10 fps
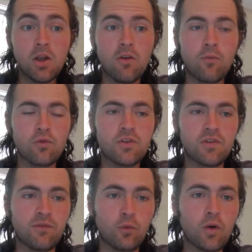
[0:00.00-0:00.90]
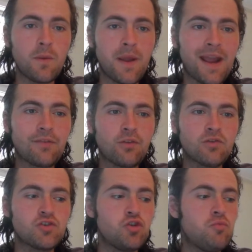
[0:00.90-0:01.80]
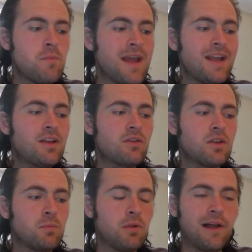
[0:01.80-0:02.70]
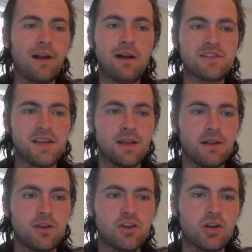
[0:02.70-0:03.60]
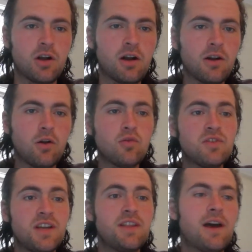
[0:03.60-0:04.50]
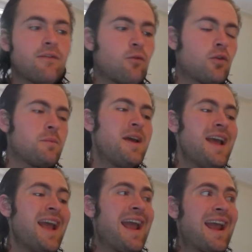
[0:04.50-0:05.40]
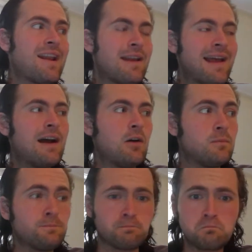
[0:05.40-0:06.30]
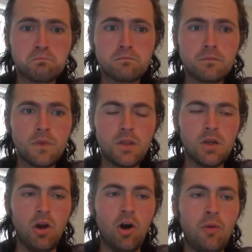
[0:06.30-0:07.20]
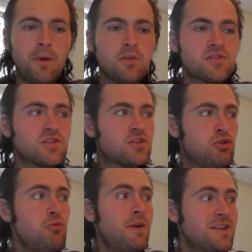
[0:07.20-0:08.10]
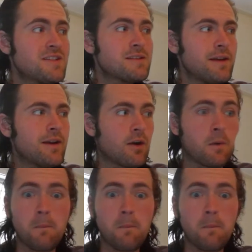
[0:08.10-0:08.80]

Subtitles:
for the Florida Panthers to make the playoffs, and Chicago did that for them. And now, almost 2 months later,